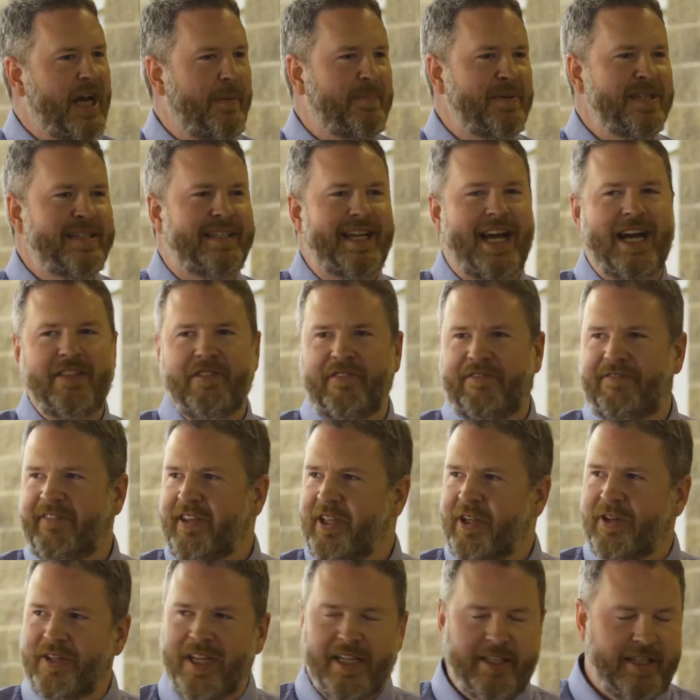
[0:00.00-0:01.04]
up and down the
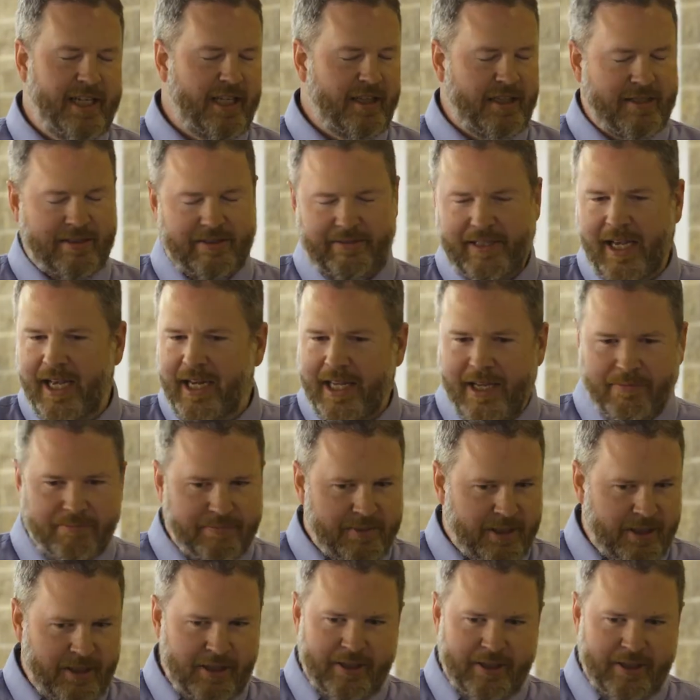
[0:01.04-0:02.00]
field at Neyland Stadium.